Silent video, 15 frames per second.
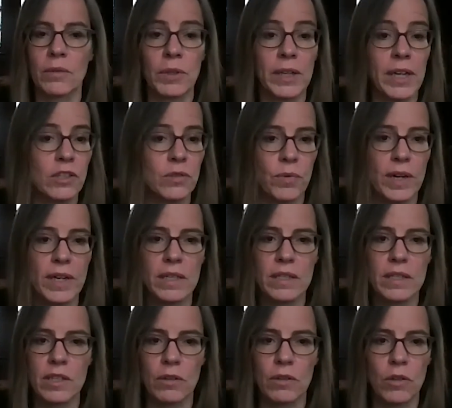gets
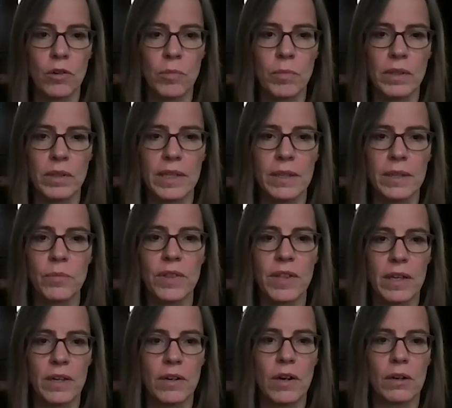raised globally
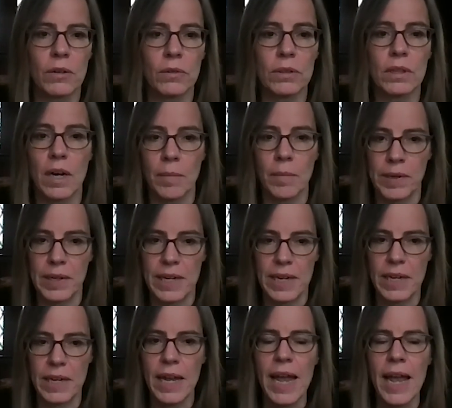within our company.